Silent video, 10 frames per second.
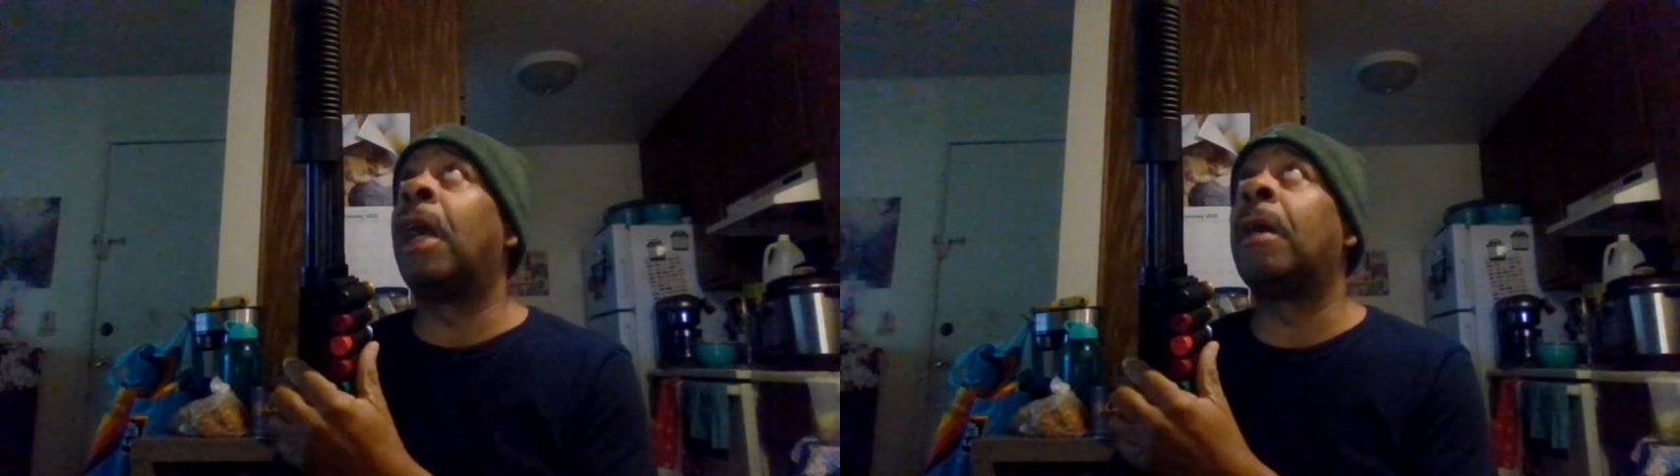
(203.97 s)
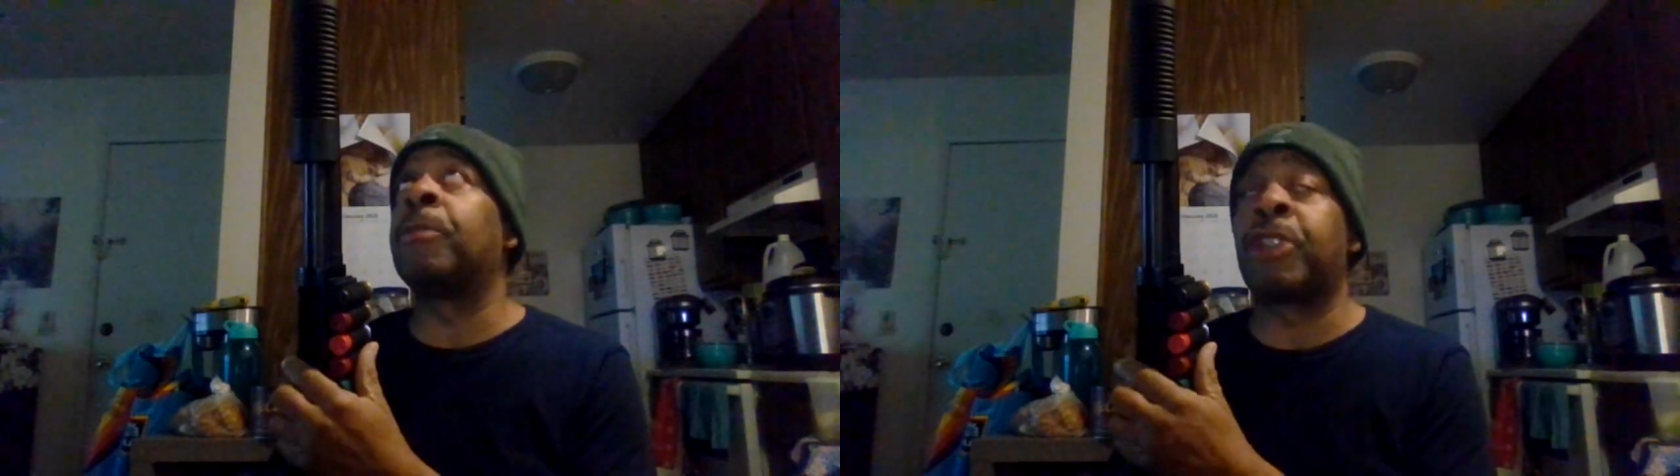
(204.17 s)

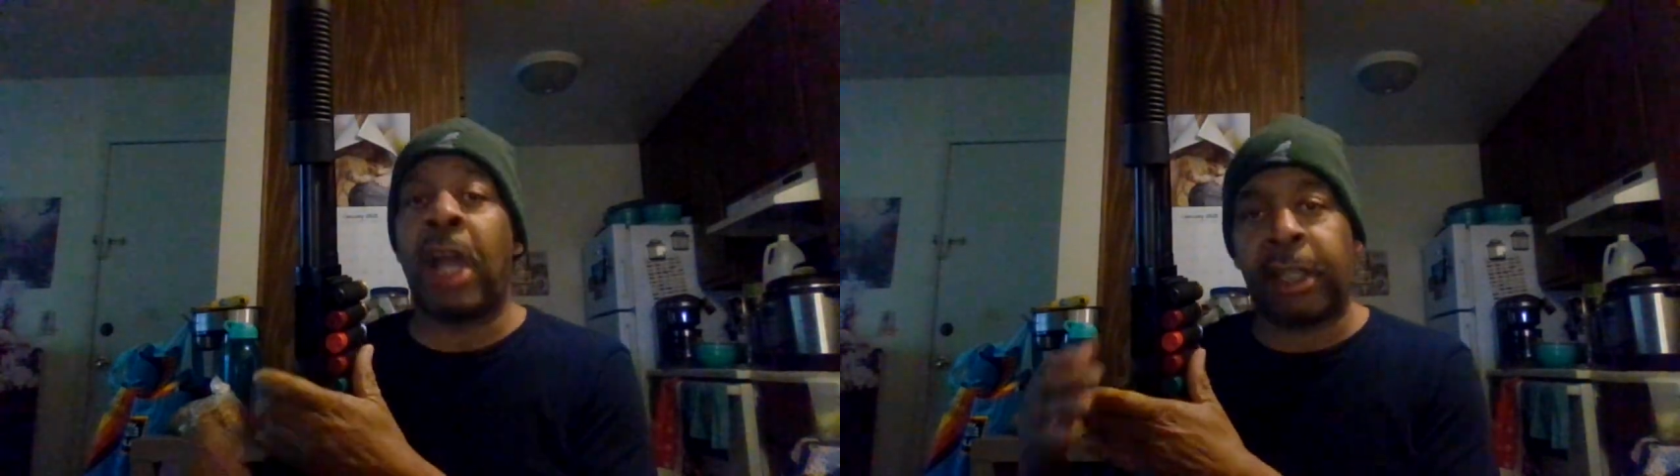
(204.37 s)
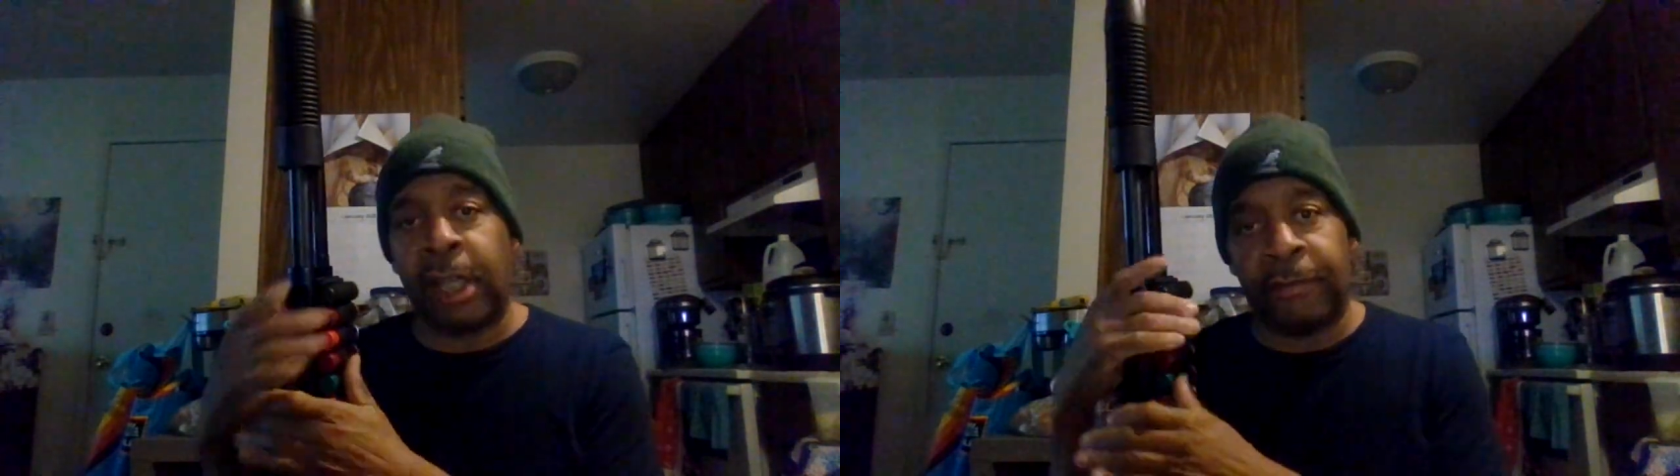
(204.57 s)

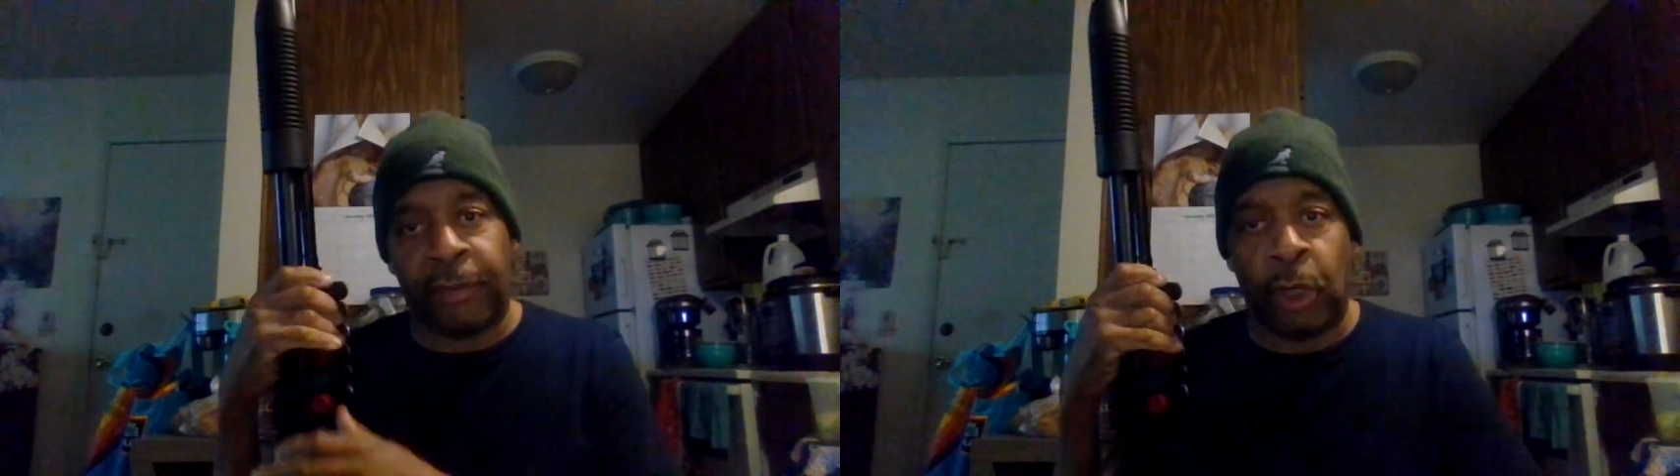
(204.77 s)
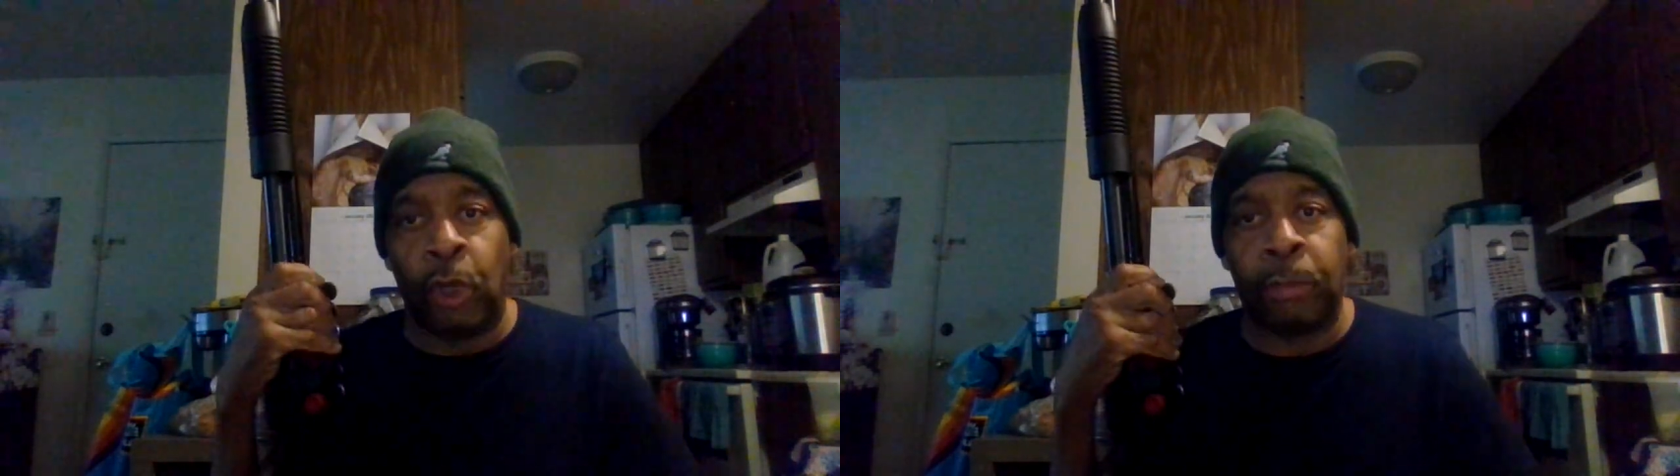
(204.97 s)
shotgun
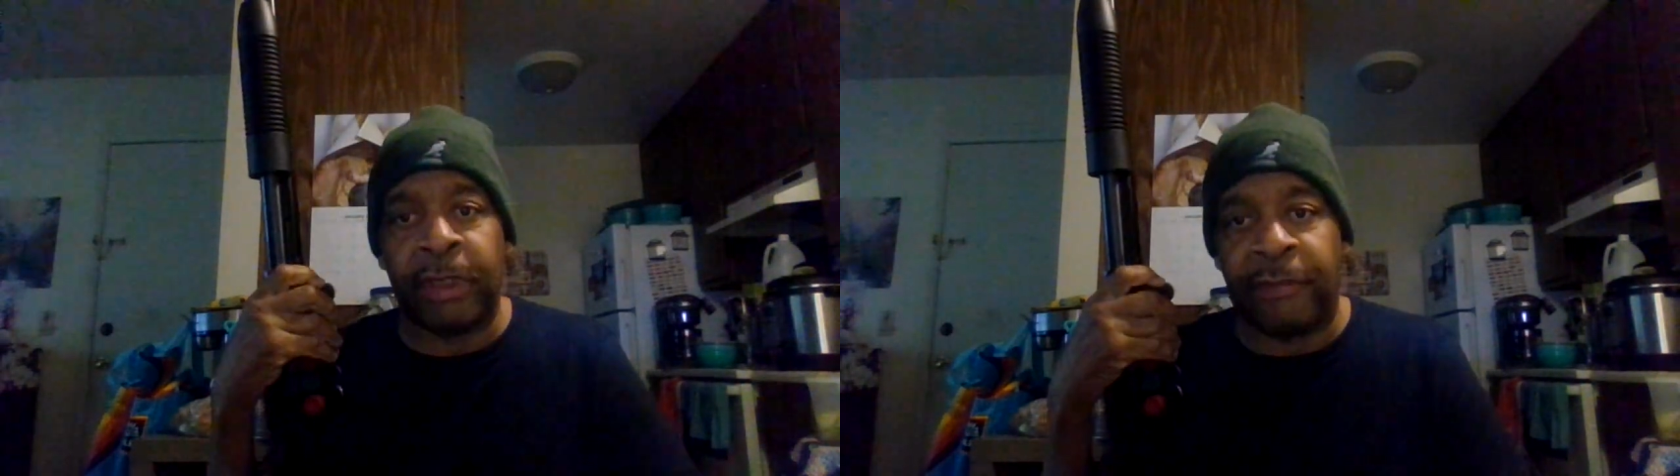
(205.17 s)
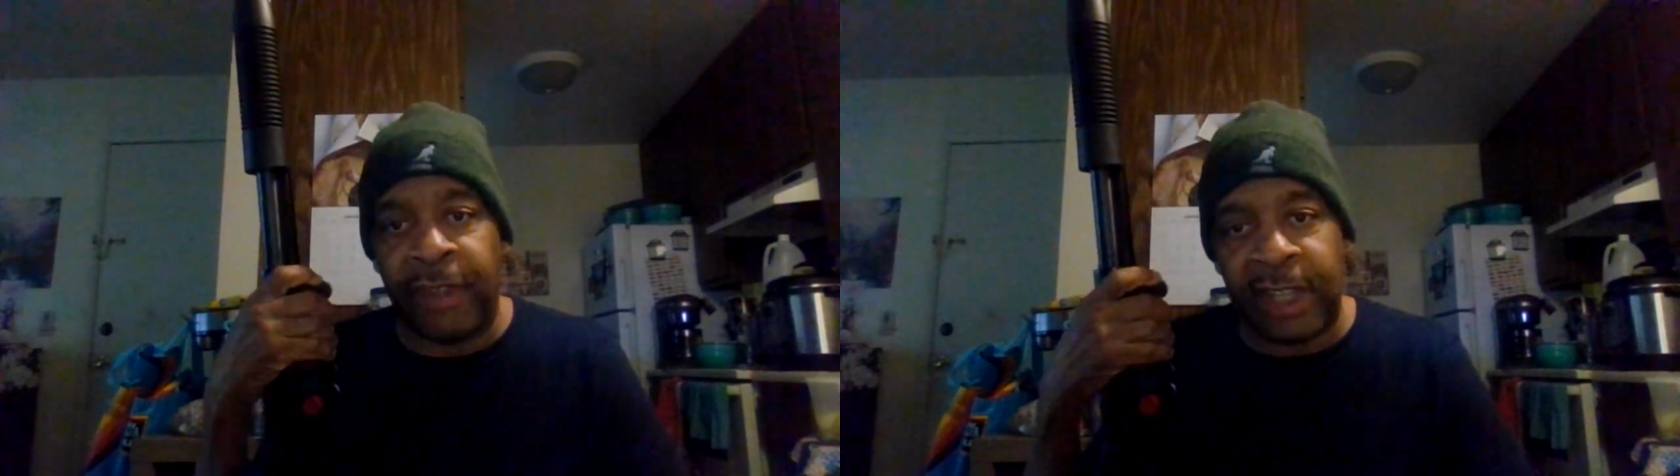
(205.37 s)
for home
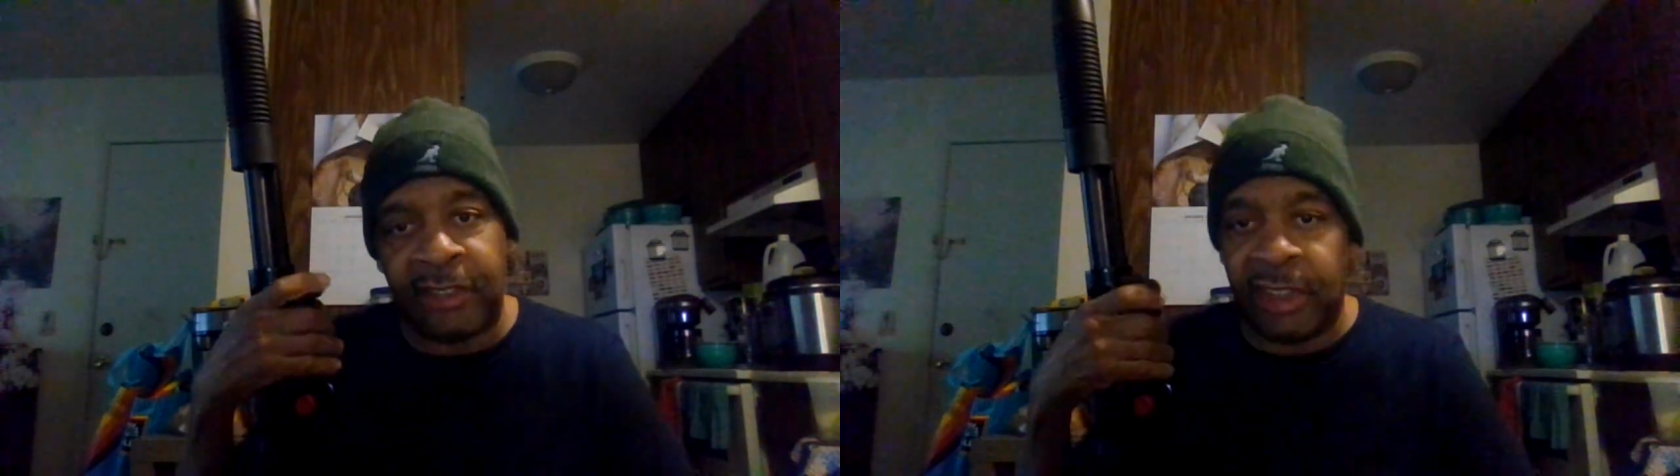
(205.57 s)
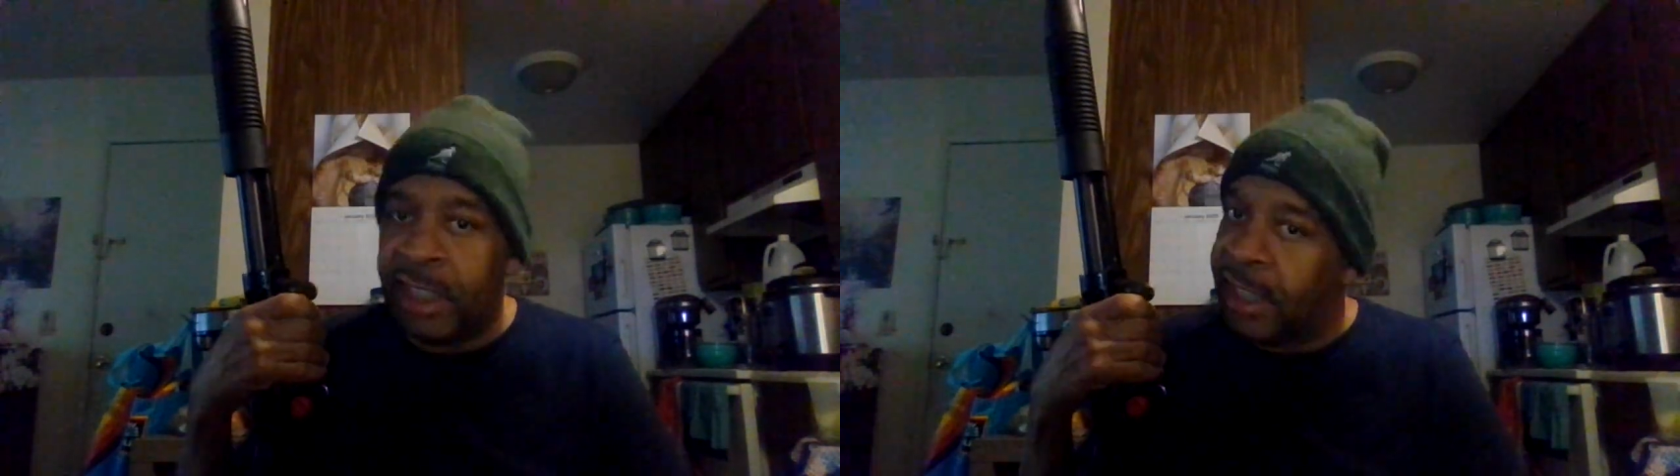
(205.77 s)
defense.